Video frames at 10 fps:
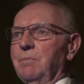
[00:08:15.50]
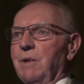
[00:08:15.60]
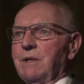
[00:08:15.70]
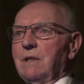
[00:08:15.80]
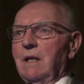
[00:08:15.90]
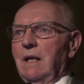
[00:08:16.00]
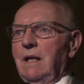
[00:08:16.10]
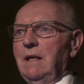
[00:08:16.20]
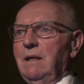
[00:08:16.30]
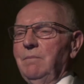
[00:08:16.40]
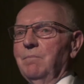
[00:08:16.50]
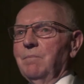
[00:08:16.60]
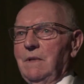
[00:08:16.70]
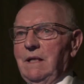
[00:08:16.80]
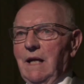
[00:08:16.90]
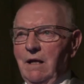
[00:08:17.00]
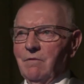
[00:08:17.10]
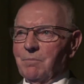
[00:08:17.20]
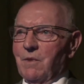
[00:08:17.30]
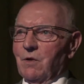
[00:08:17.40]
but he gave
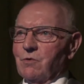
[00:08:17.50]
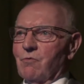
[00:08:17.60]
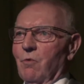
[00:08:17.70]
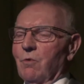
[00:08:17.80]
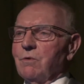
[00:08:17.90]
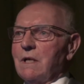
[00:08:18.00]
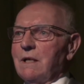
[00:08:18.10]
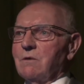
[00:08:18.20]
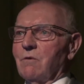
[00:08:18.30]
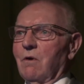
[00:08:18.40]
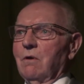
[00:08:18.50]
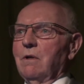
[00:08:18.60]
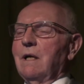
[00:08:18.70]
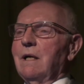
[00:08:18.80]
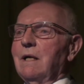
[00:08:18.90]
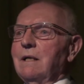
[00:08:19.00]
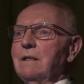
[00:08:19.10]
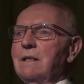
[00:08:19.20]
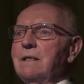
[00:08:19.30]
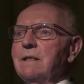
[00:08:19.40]
up those roles later on
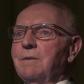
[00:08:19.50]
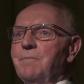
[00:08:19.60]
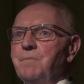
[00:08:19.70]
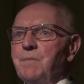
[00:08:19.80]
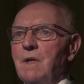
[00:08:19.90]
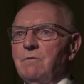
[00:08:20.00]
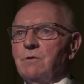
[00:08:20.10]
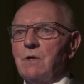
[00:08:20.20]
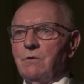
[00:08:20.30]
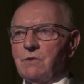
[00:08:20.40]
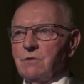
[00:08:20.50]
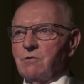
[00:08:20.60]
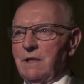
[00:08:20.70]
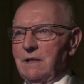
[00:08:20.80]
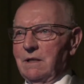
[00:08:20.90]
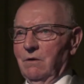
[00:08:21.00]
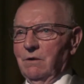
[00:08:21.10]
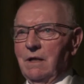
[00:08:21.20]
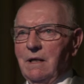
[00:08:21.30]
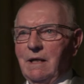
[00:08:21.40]
and, of course, concentrated
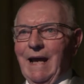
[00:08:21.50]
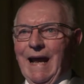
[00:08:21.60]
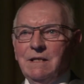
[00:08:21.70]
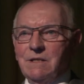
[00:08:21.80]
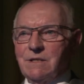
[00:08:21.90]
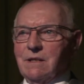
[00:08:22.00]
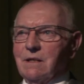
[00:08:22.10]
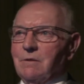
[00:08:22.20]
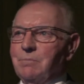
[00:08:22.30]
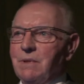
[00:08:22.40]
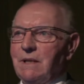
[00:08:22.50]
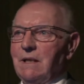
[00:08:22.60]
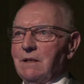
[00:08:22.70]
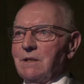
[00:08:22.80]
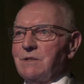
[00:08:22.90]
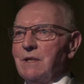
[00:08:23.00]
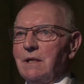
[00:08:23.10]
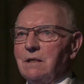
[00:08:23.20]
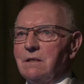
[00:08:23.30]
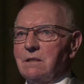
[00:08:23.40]
on NCRP in the
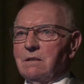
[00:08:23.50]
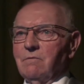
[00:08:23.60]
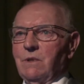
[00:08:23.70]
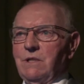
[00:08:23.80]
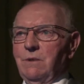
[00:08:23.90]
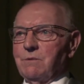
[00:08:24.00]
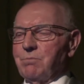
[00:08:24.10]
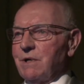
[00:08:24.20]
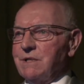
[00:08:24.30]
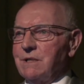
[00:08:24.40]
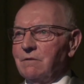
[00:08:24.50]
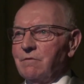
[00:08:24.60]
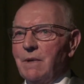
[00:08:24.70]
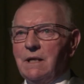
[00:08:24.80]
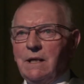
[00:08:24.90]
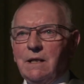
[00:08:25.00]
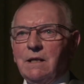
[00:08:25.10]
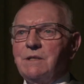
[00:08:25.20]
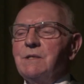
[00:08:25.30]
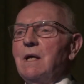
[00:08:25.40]
States, of which he was president for many
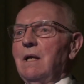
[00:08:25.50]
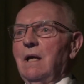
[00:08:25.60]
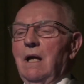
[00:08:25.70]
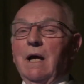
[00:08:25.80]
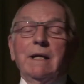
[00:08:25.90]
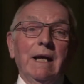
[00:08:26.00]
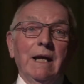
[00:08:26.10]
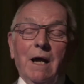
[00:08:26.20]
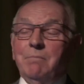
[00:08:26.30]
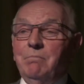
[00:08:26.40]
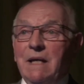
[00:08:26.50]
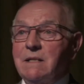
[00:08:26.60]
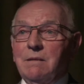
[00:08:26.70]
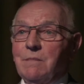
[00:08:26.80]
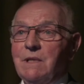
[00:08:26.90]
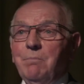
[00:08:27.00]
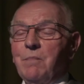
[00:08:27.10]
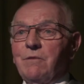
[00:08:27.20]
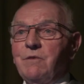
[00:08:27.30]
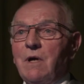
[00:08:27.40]
years. And again, I met him a
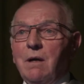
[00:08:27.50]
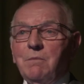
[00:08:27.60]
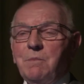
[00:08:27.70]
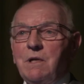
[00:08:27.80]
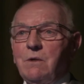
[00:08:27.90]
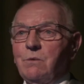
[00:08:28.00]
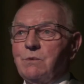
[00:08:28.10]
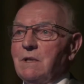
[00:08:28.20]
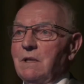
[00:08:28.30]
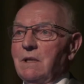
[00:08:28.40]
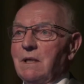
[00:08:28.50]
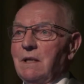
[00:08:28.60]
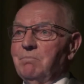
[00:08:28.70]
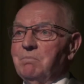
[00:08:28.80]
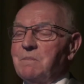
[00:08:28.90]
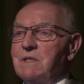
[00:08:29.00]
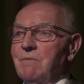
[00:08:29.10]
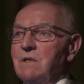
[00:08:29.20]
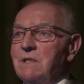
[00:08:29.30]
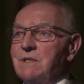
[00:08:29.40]
number of times because in the
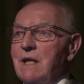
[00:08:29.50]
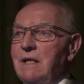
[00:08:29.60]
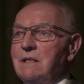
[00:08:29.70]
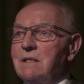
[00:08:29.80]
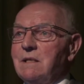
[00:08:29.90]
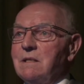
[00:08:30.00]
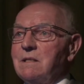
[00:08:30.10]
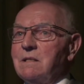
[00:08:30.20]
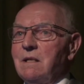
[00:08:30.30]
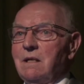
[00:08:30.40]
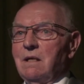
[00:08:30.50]
70s and 80s,